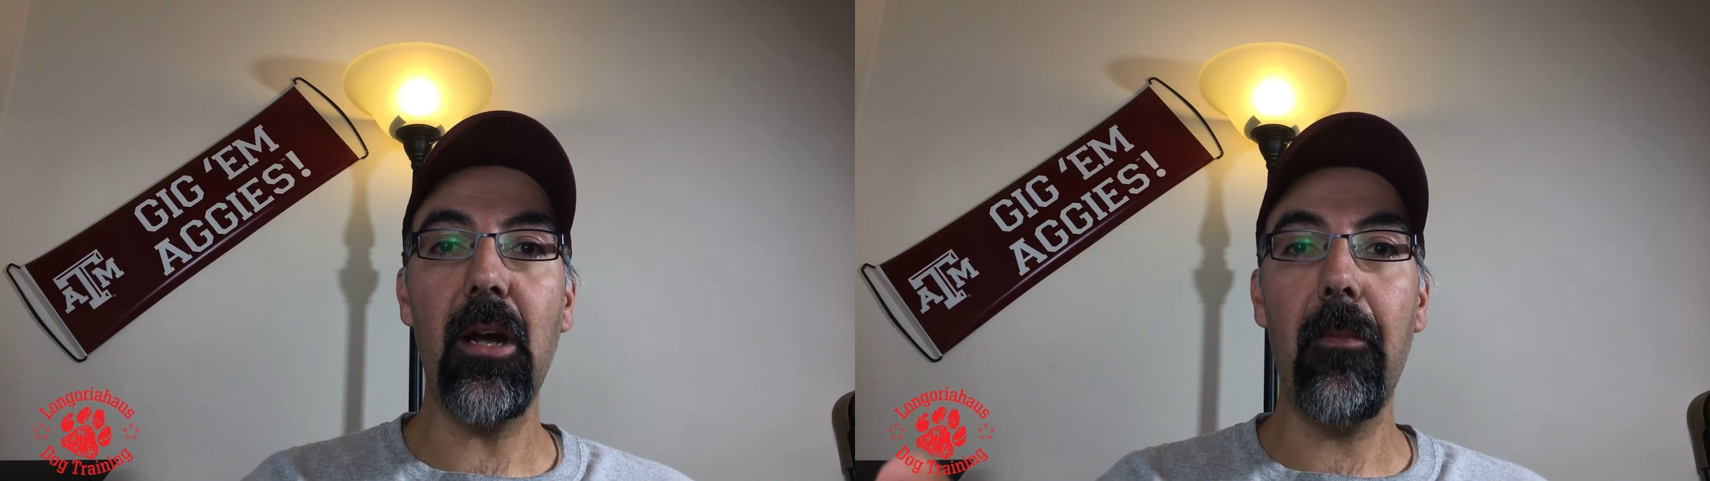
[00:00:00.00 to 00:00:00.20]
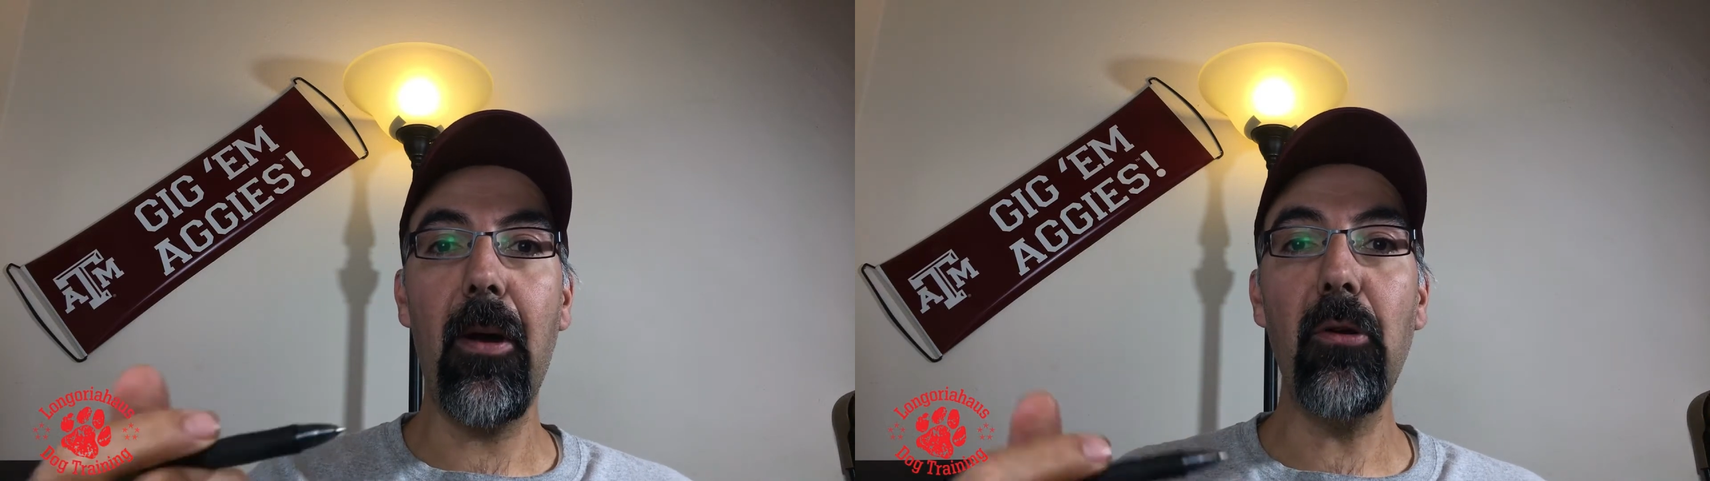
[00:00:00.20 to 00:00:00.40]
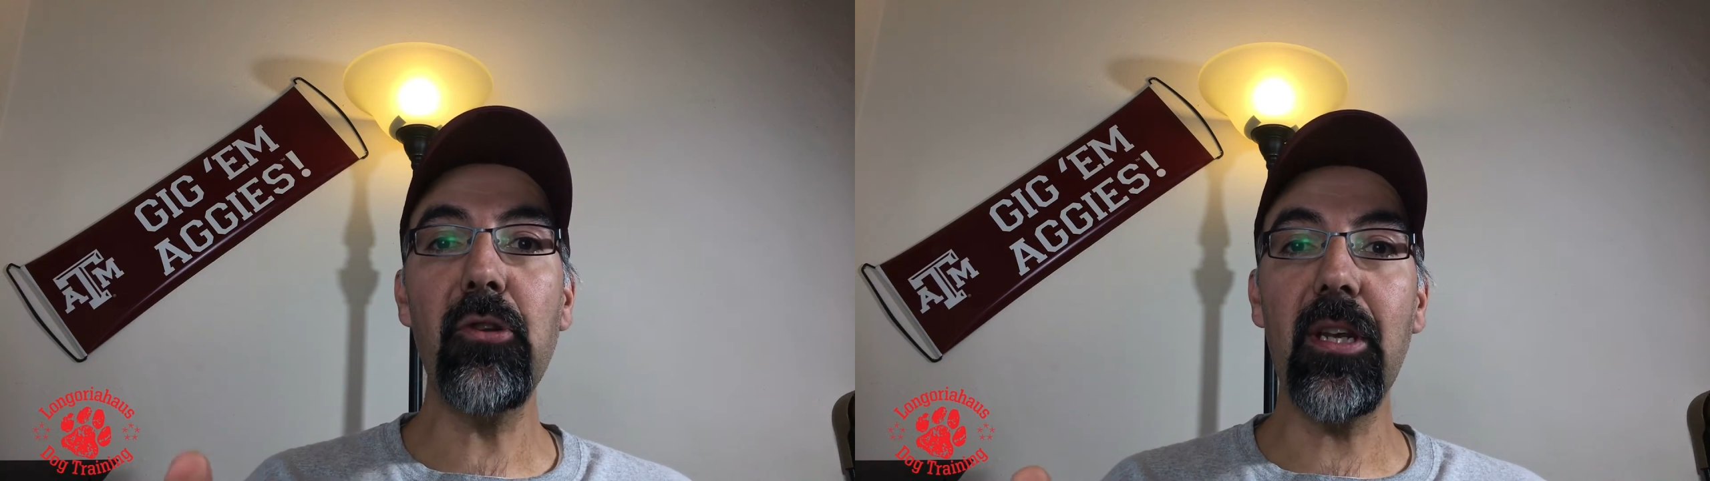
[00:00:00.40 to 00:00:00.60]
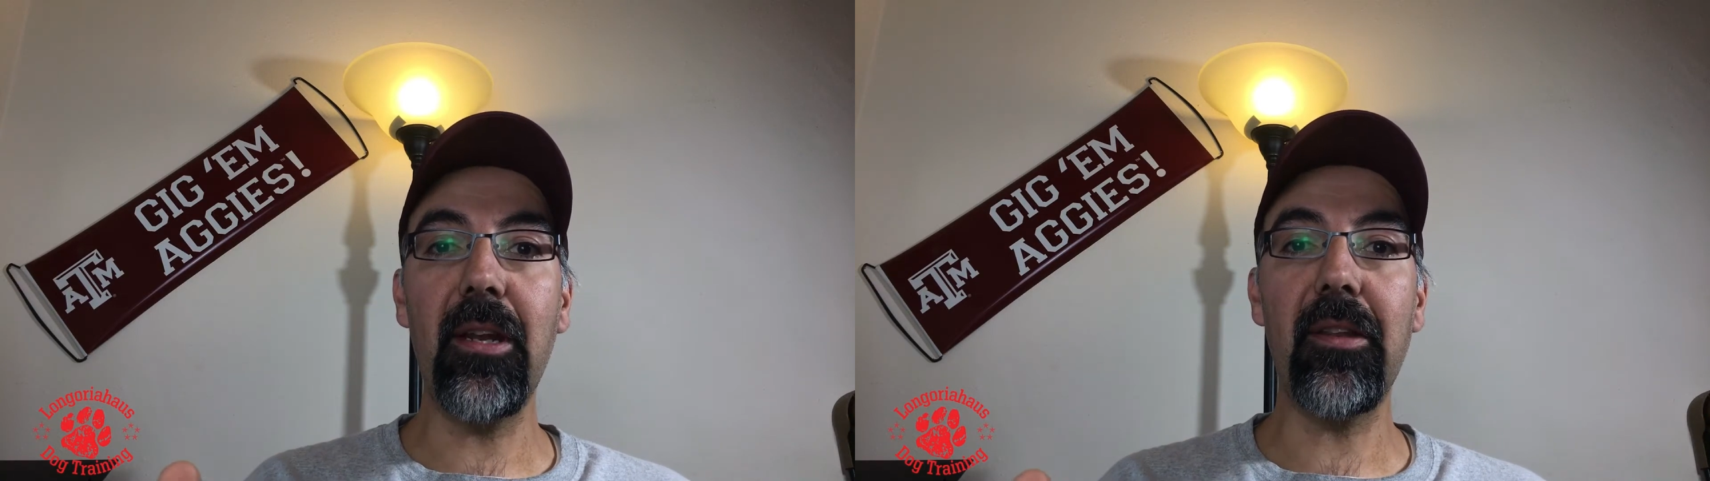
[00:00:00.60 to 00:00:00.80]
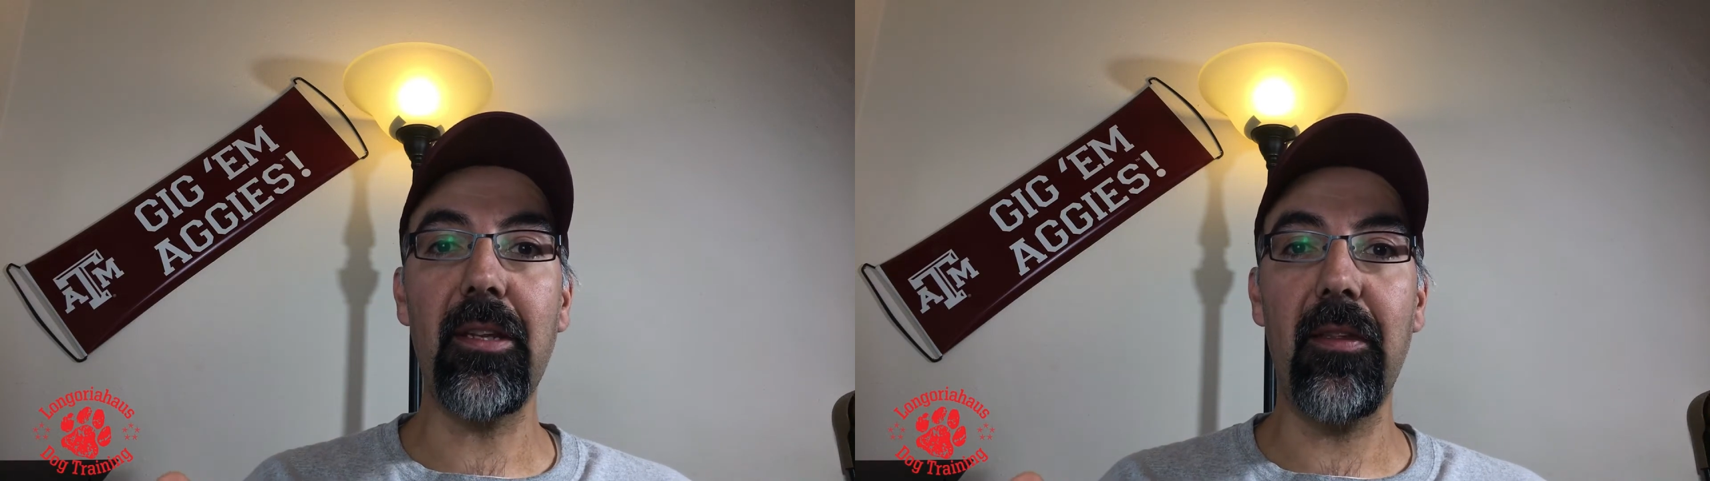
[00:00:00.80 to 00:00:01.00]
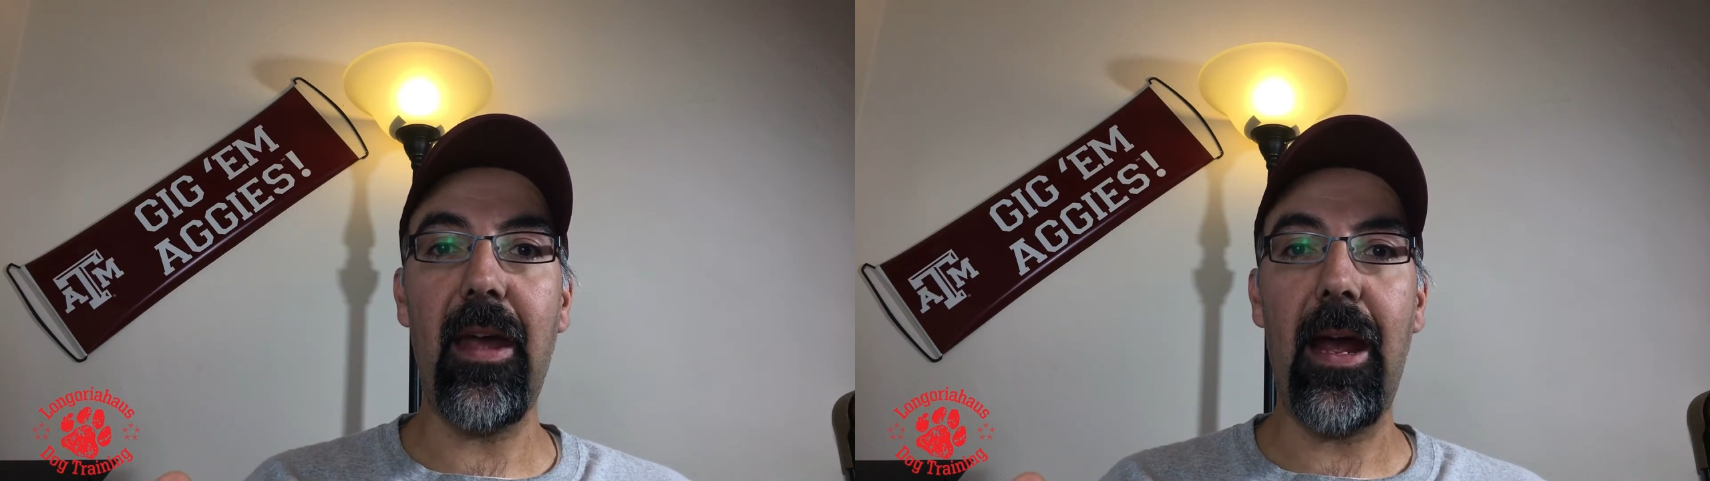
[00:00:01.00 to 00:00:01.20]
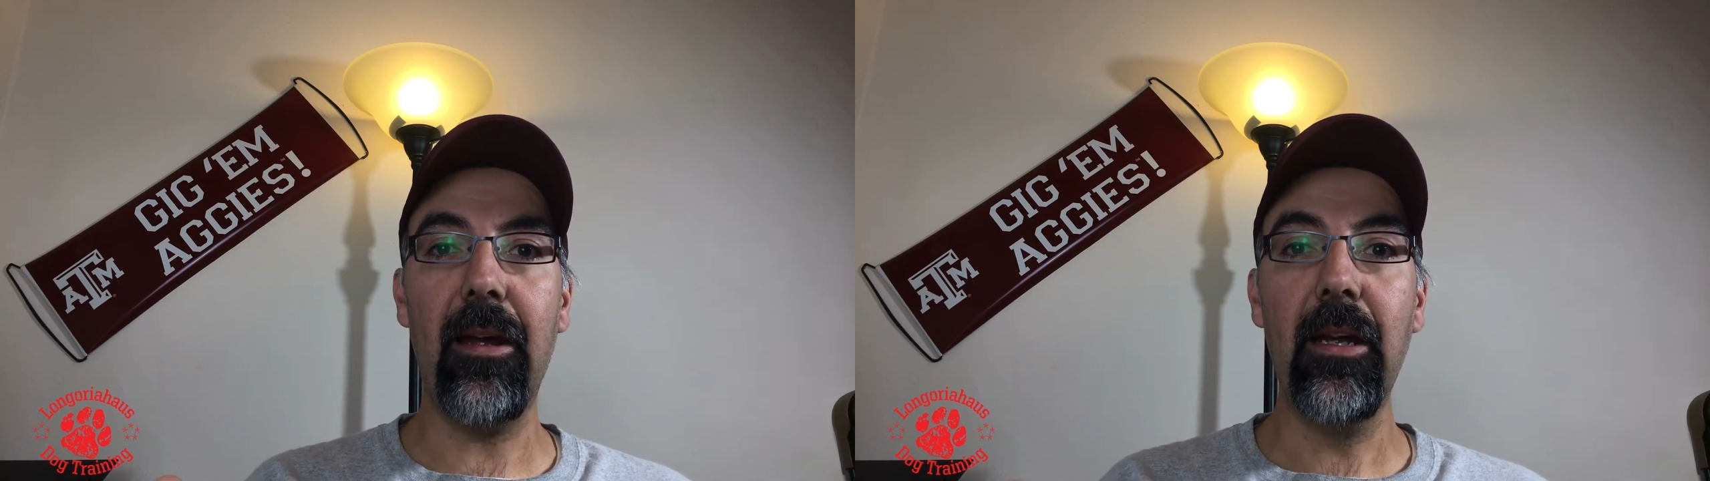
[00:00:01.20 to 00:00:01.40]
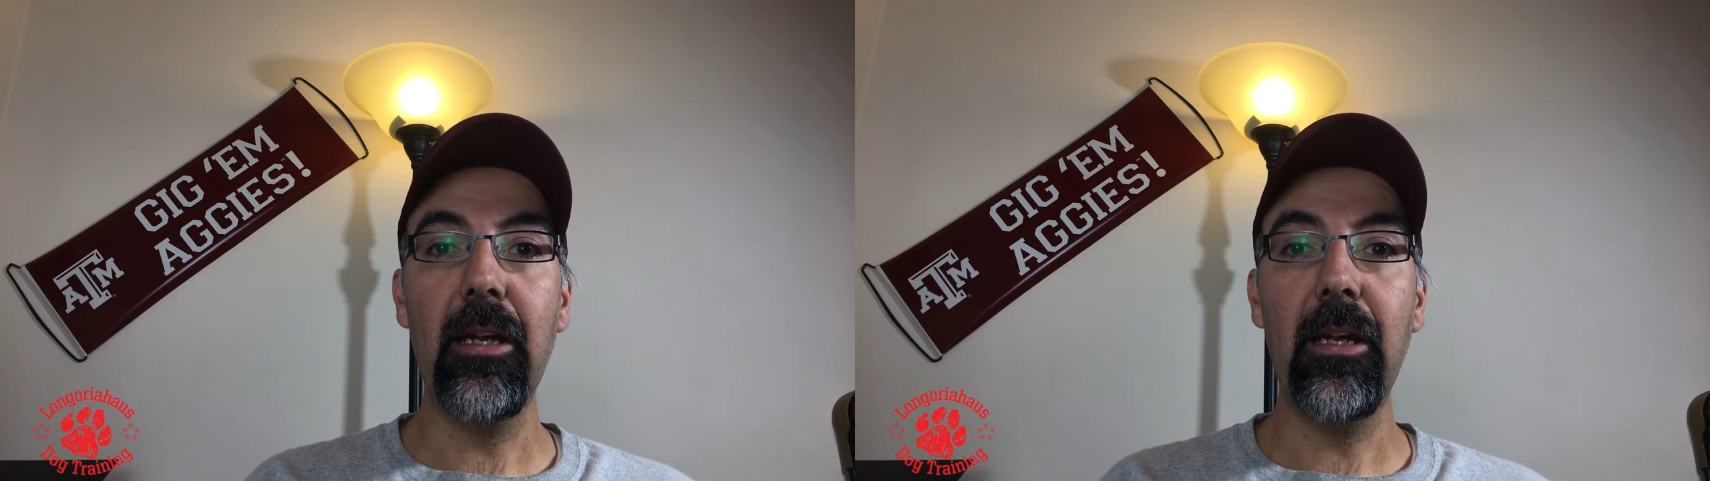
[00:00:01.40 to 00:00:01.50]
emotions to that,